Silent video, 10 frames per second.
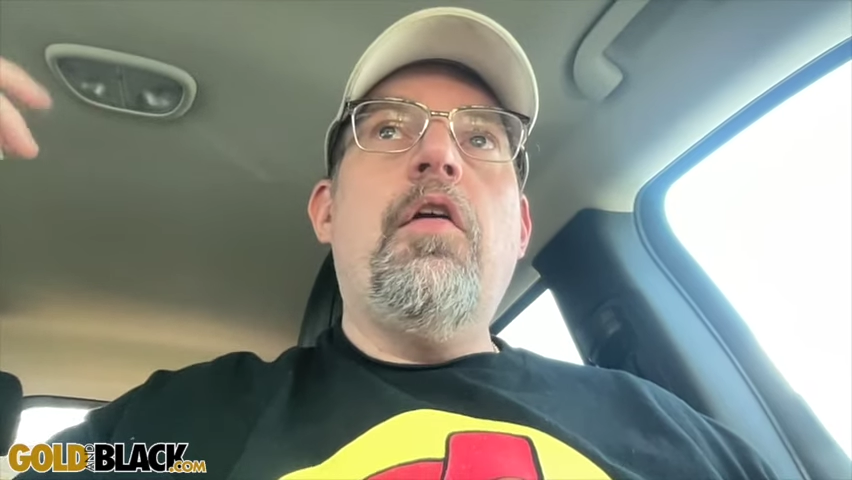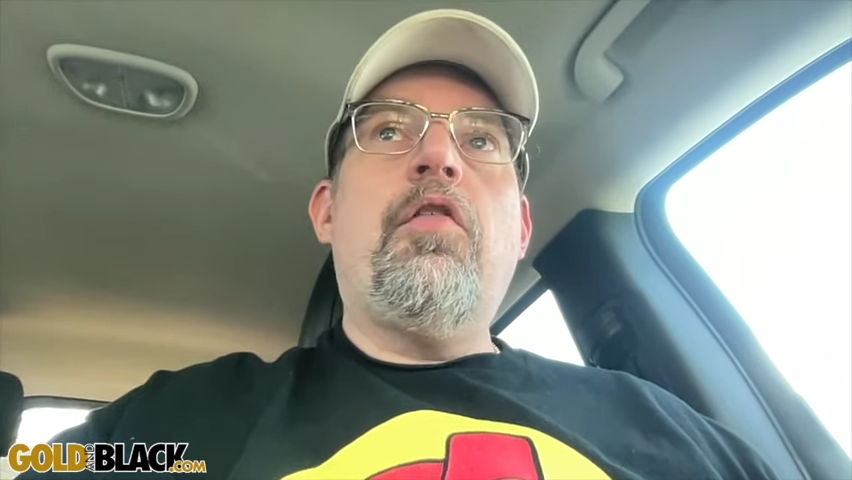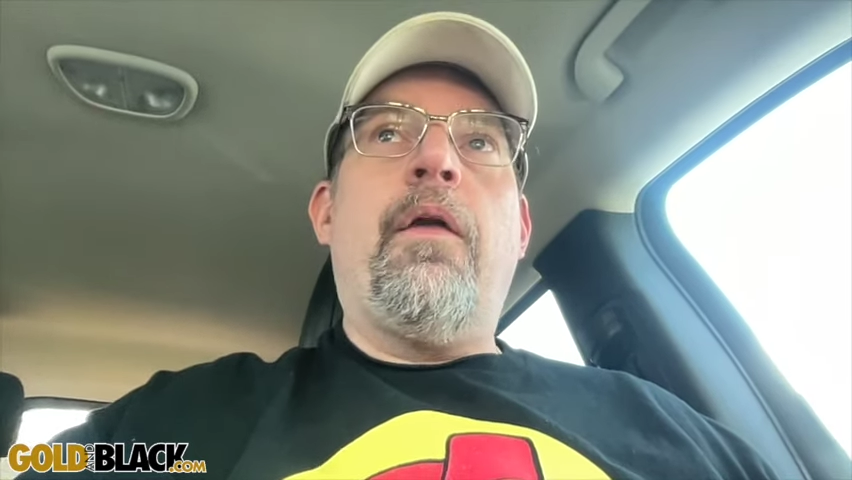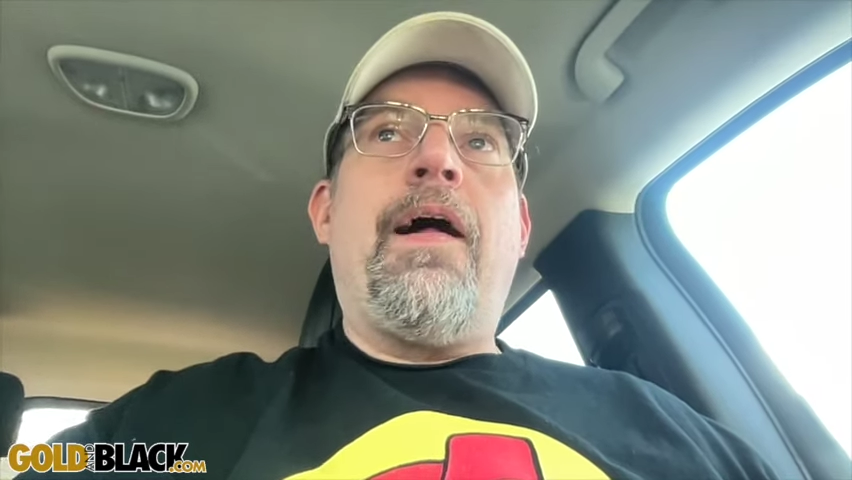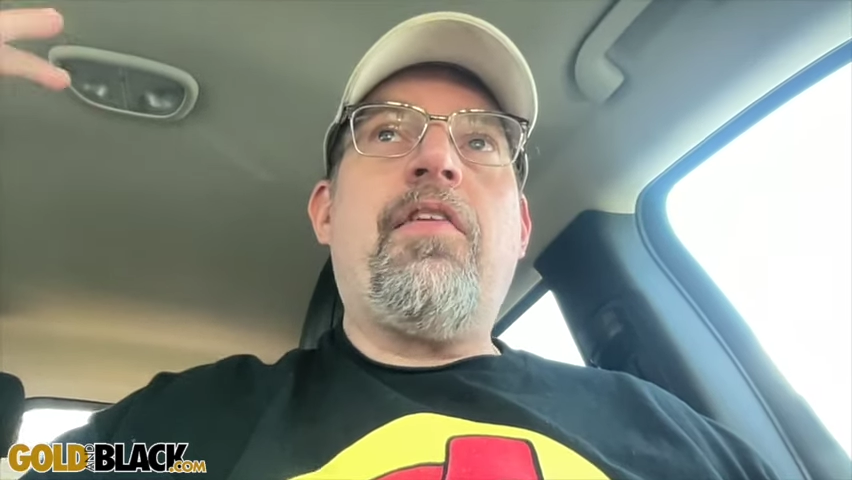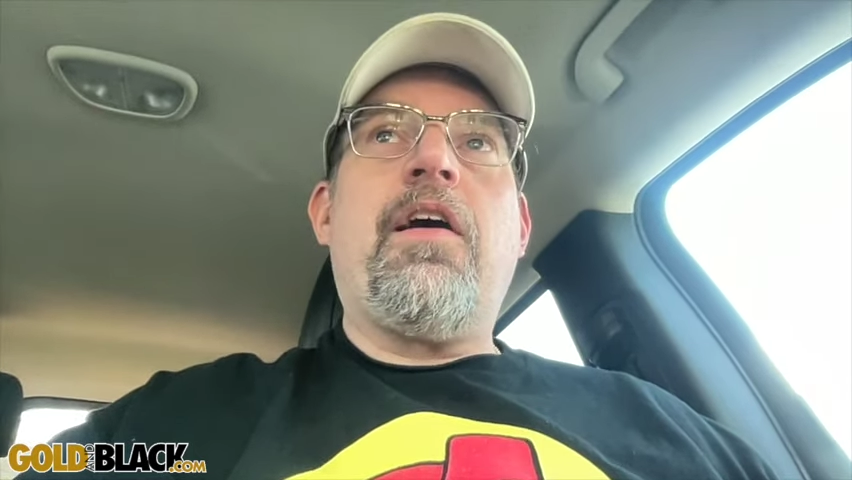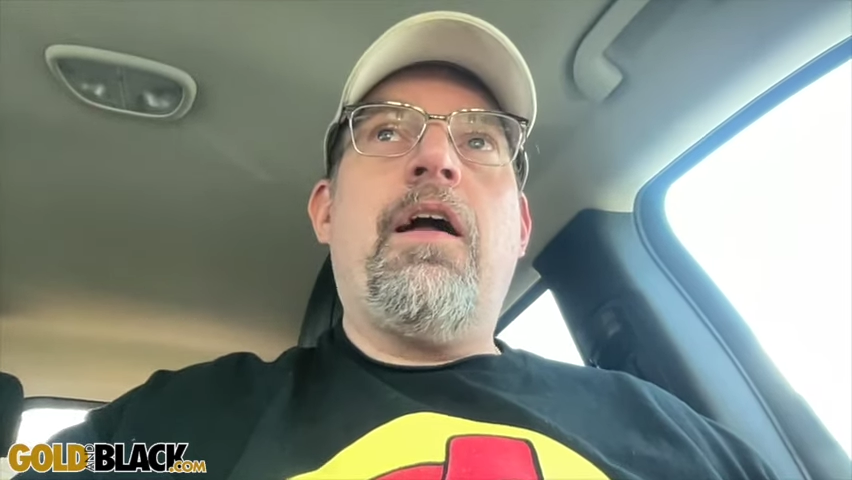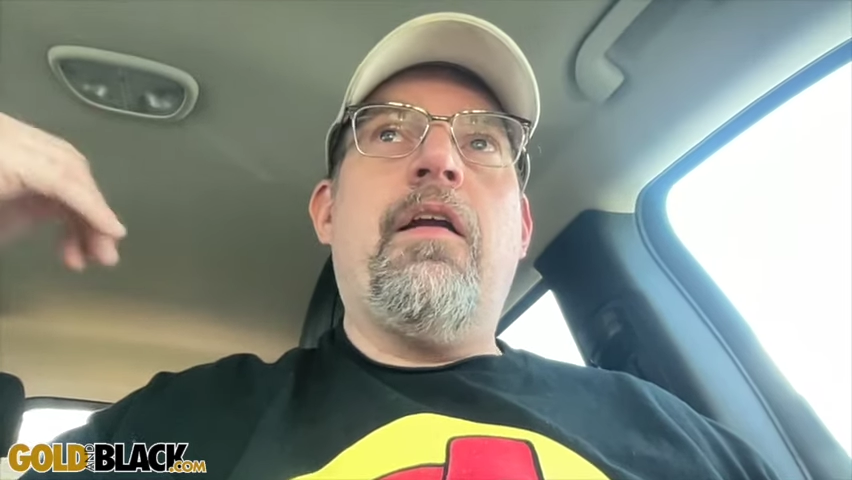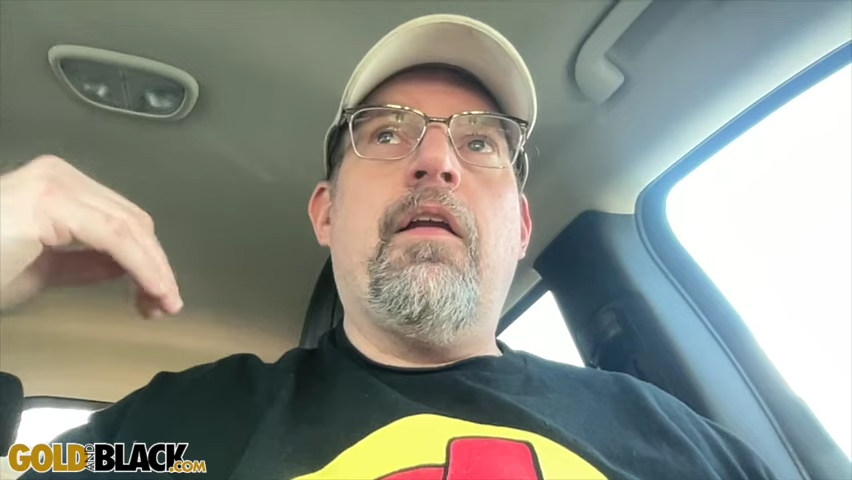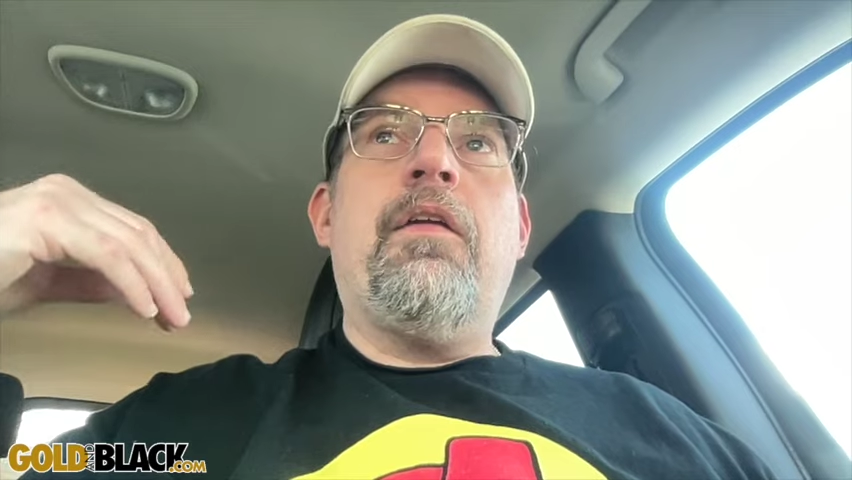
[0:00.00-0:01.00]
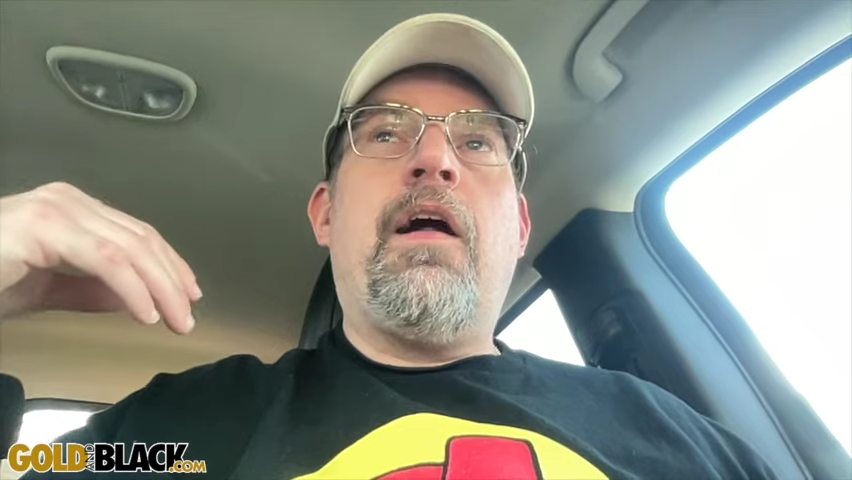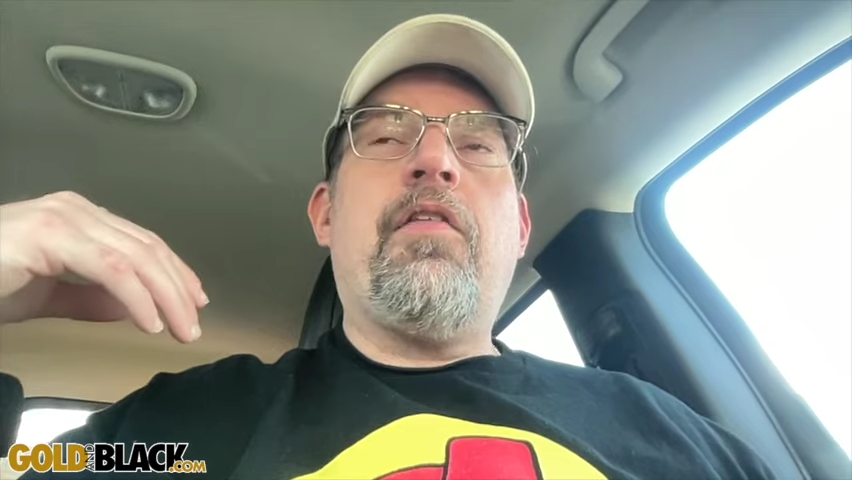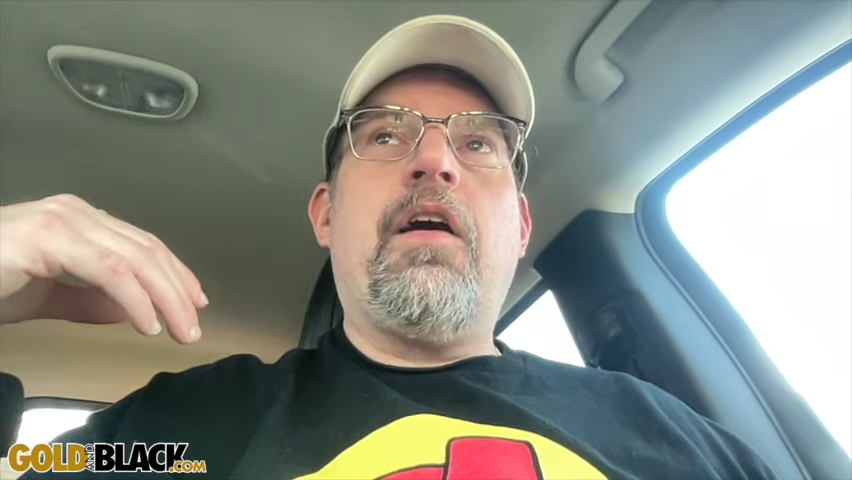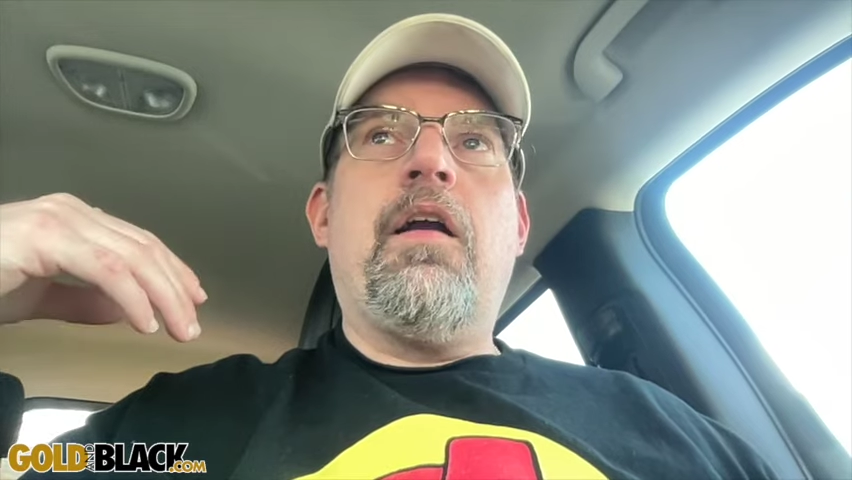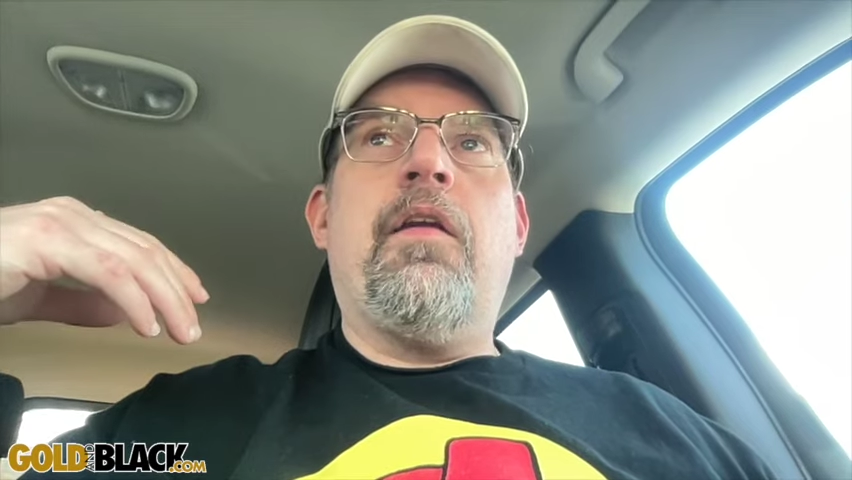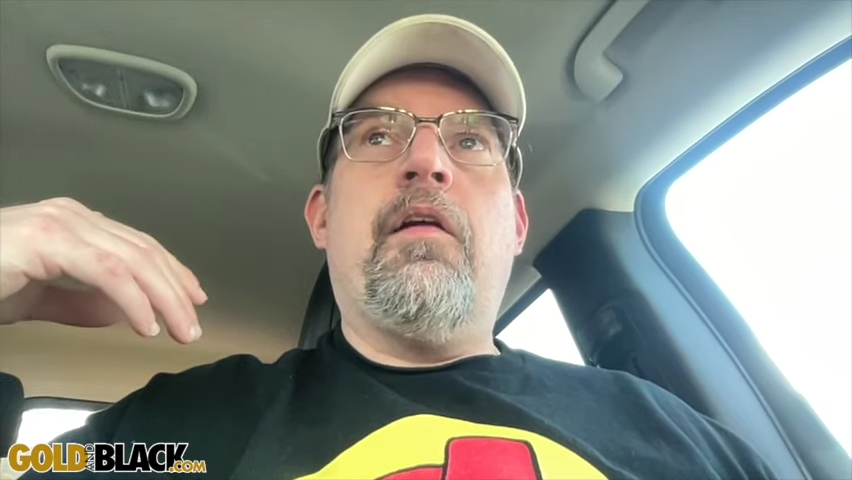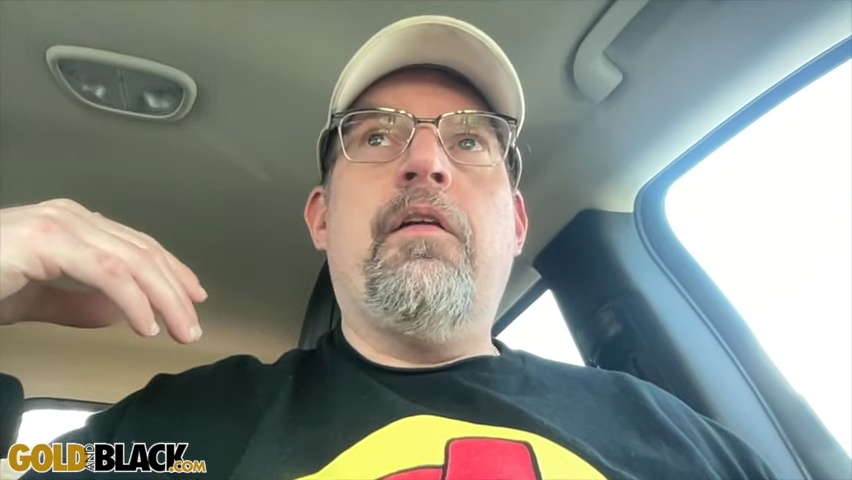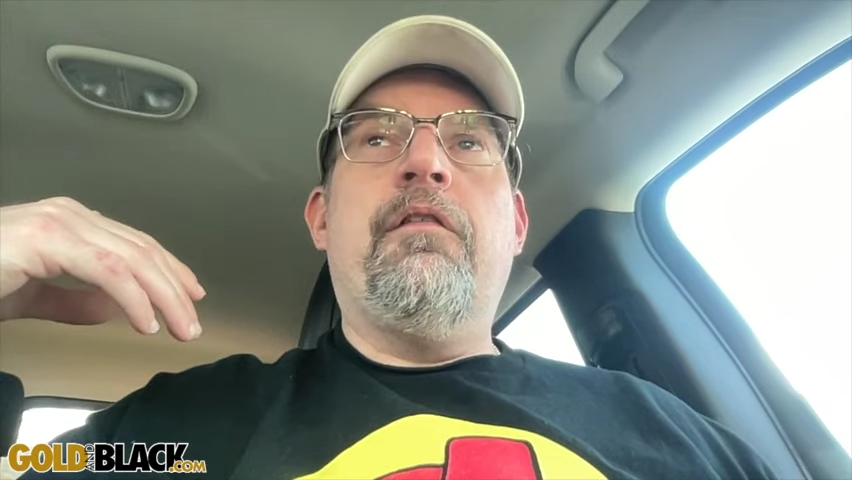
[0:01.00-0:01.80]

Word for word: So that's kind of that's kind of the,